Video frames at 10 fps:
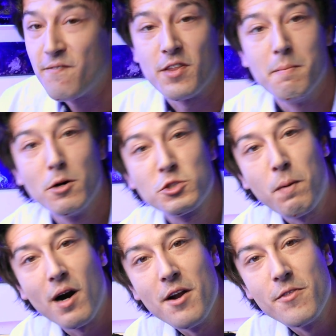for the most
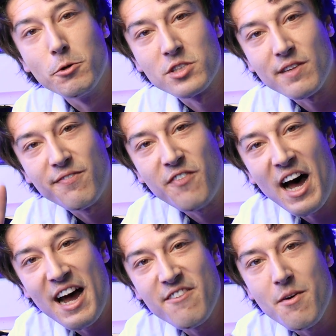part, those are the
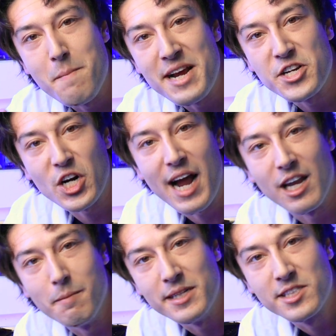5 major
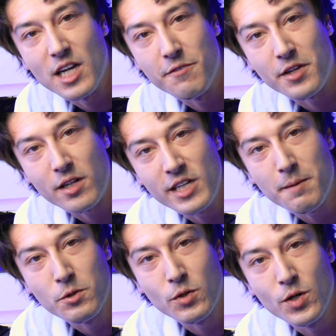elements of the
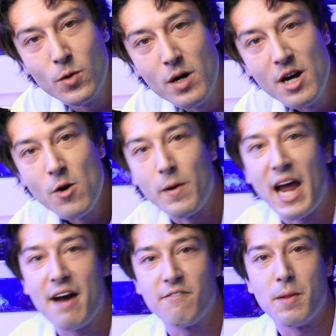cleanup crew. We
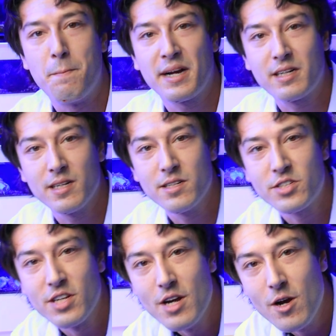have the
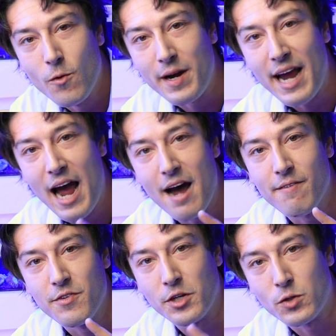pickers, we
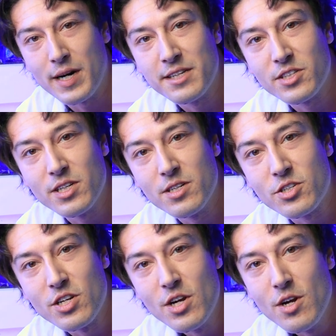have the
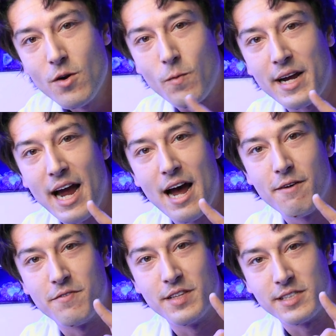grazers, we
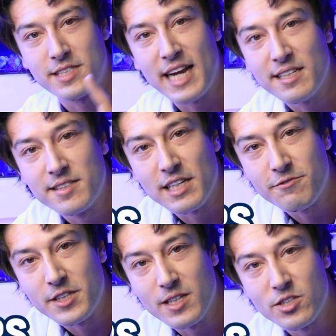have the sand
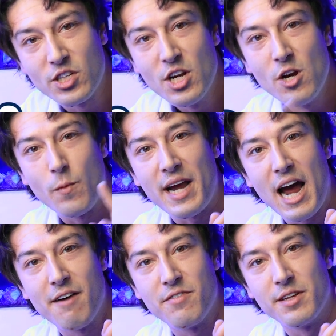sifters, we
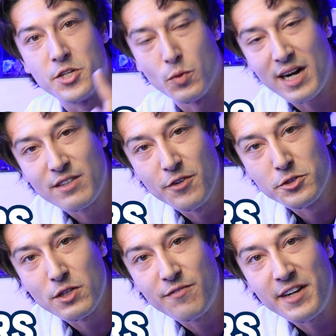have the direct
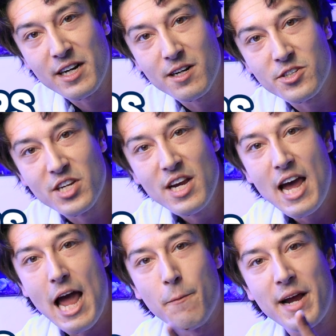filter feeders,
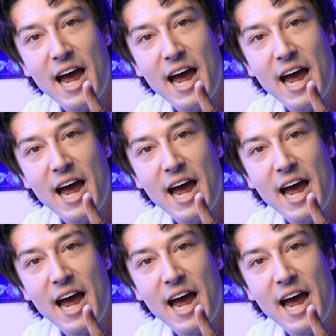and we